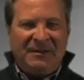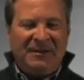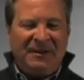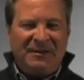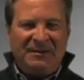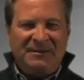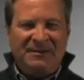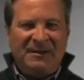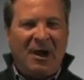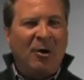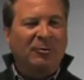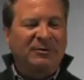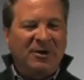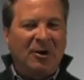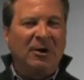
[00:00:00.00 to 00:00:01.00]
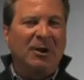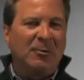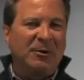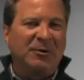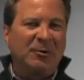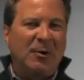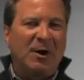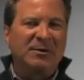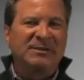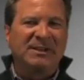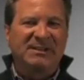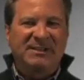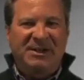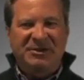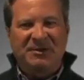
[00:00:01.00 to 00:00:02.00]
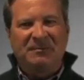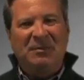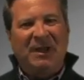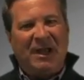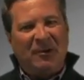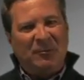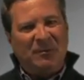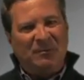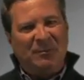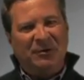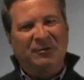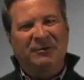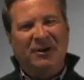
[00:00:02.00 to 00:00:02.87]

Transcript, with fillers: the how Darley went through our succession plan when Bill